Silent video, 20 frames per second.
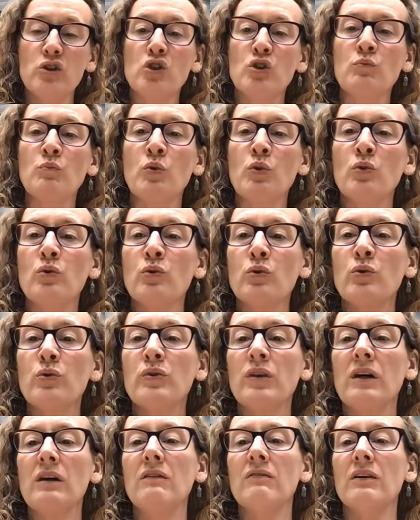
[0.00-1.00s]

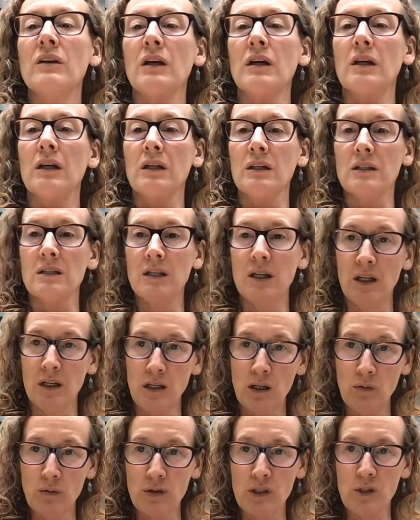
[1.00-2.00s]
Smooth, even, and
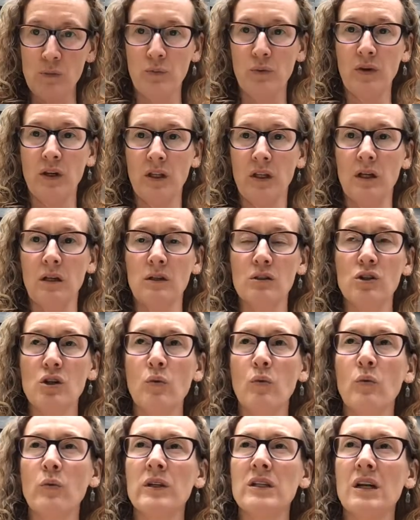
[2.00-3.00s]
continuous
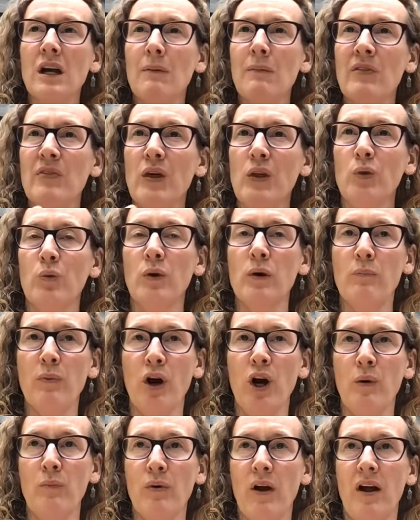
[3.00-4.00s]
breathing. So when we talk about that
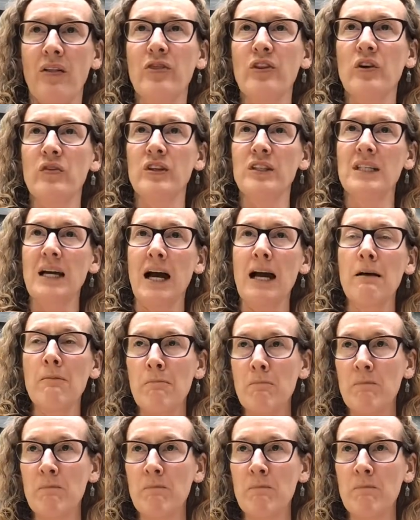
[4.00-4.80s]
3-part breath, the